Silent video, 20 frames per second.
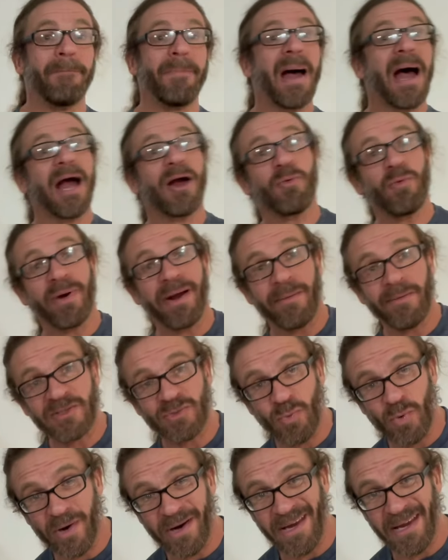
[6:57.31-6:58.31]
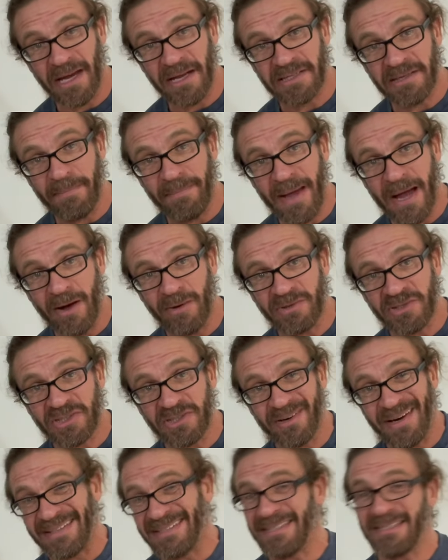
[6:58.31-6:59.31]
back when I was working as a
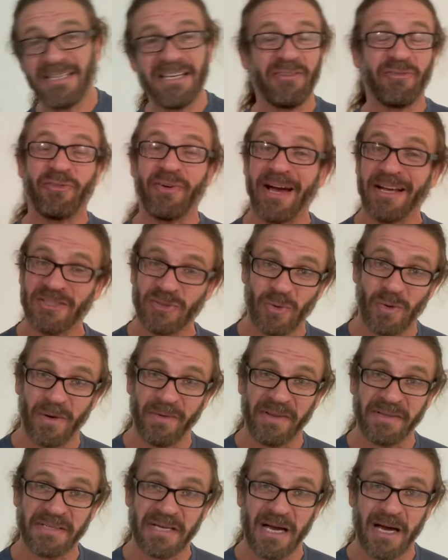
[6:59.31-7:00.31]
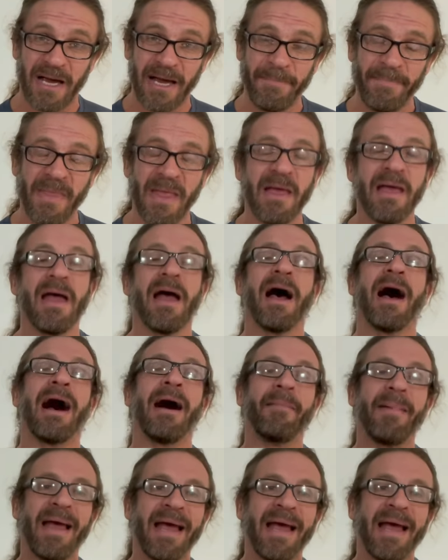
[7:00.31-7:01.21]
bouncer and seeing fights all the time, I'm